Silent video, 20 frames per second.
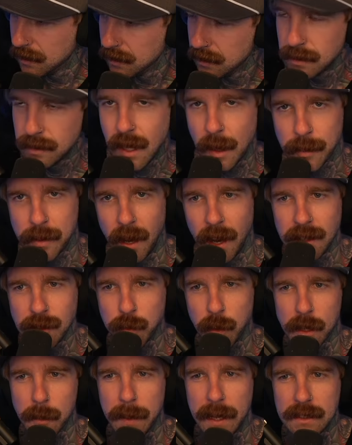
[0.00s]
Sup guys,
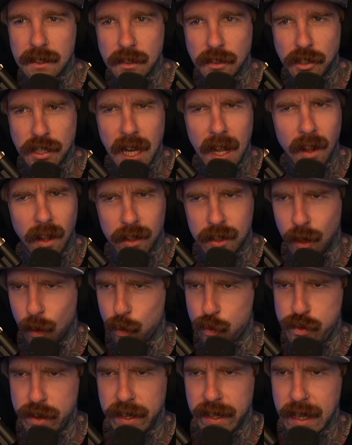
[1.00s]
welcome back to the channel. I've got a
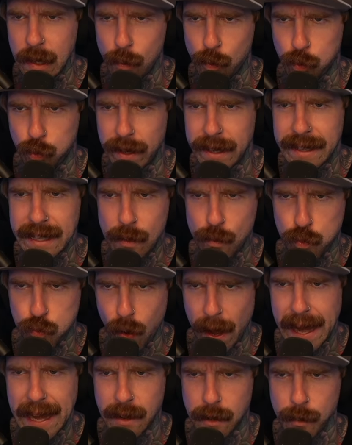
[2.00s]
really, really
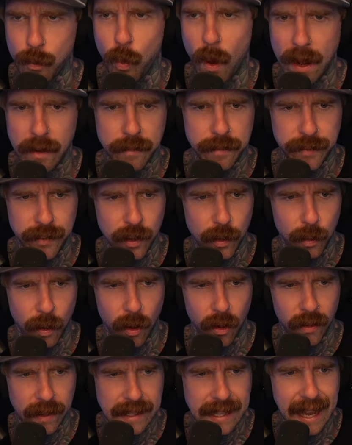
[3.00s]
random one for you
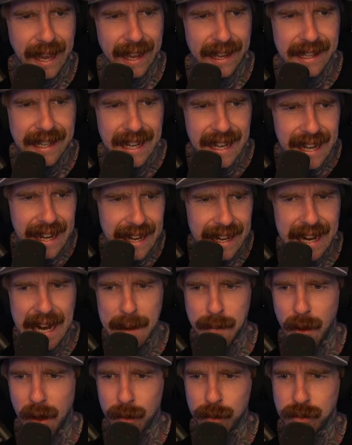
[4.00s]
all, okay?
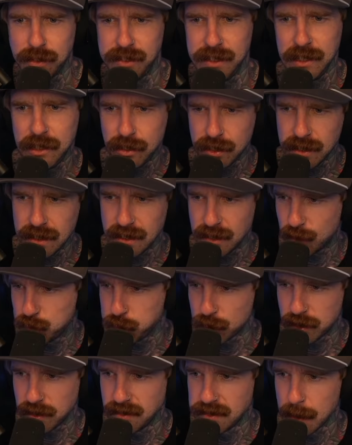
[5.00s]
I was literally just
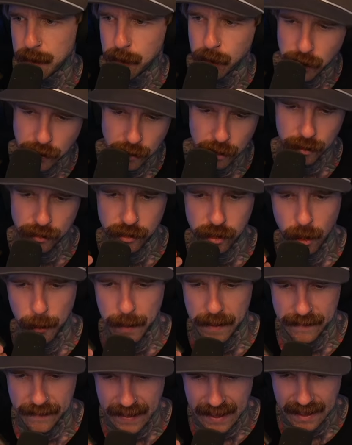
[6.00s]
watching something on
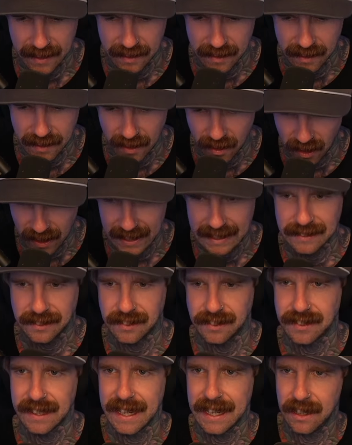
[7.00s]
YouTube and then I
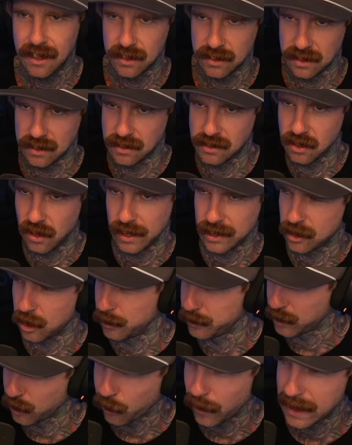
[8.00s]
seen on the side
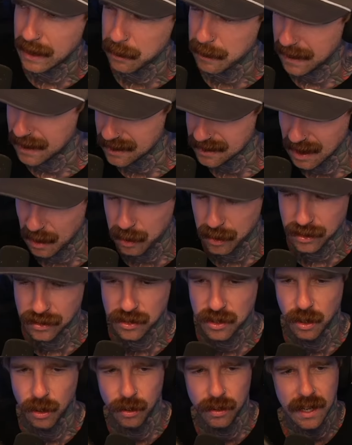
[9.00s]
called The Recommend, is that what it's
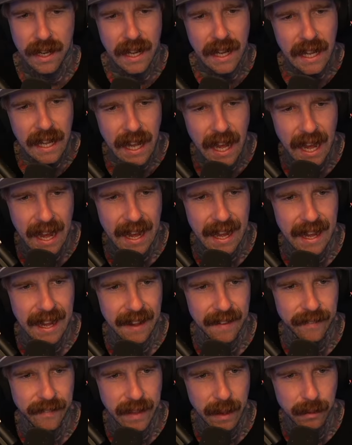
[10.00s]
called?
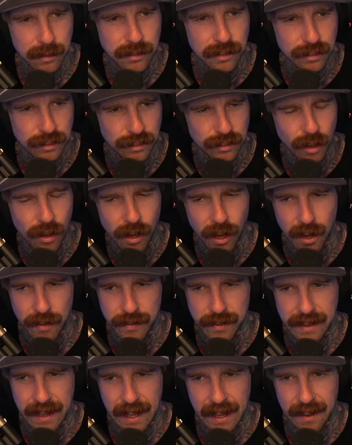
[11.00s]
There was a song
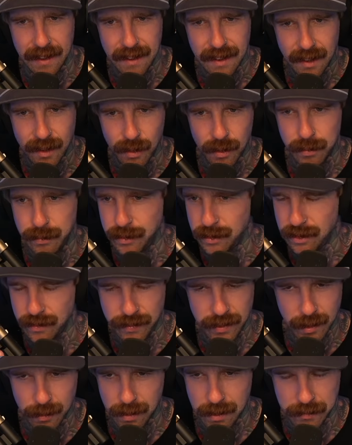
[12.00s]
over there, or a music
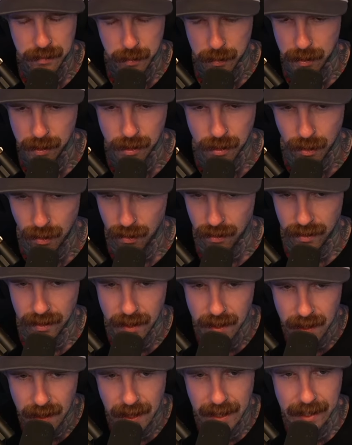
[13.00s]
video, whatever you want to call it,
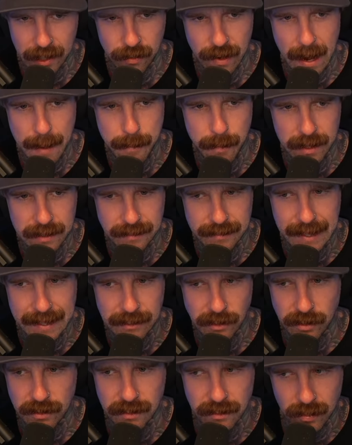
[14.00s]
and it grabbed my
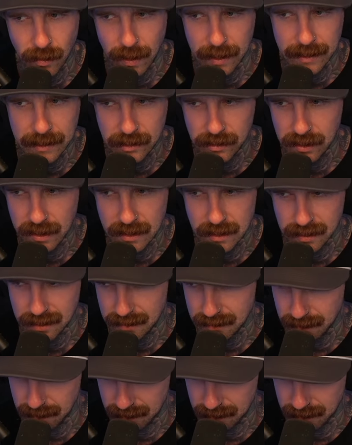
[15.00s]
attention, so I literally just,